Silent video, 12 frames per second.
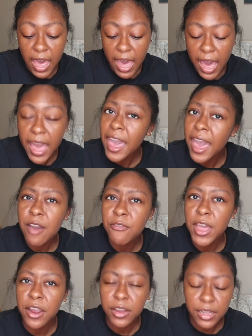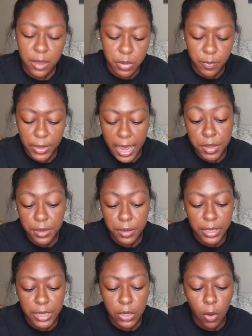I have hair clips, but I
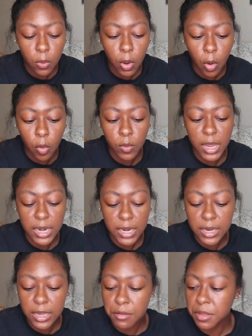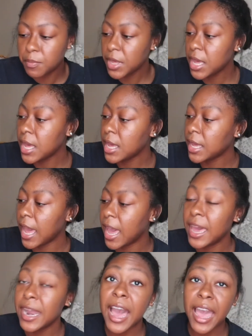definitely don't own any of these big
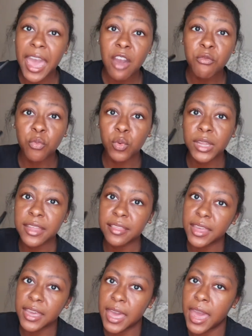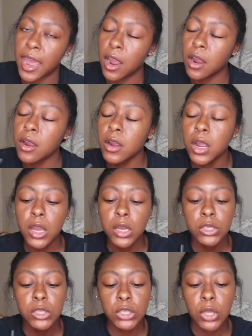and I have really thick hair.
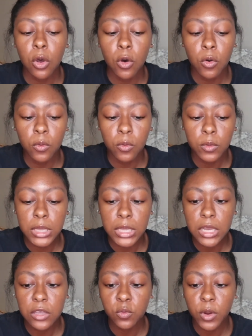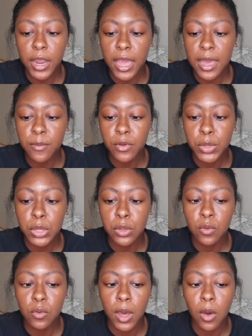So these were able
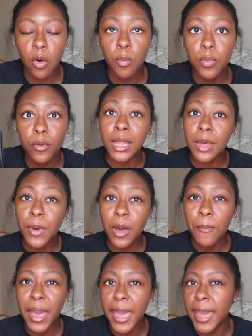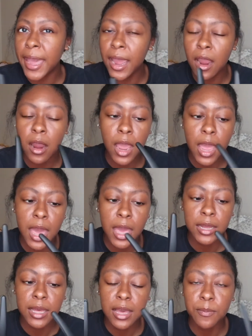to help clip up my hair
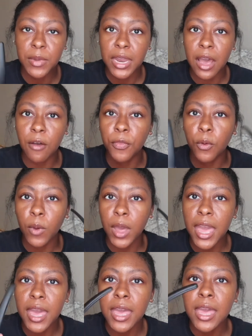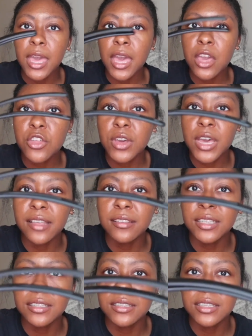and keep it out the way. As you guys
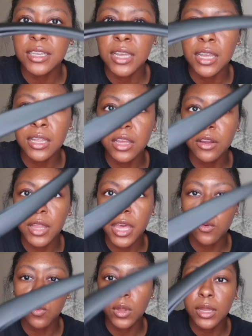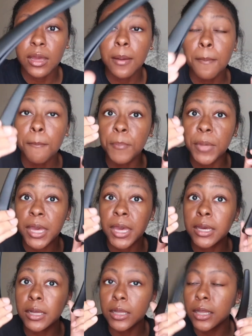can see, they're like really
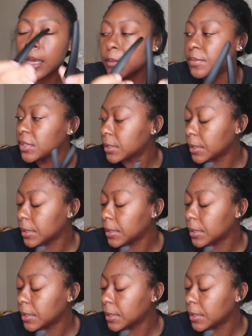big clips.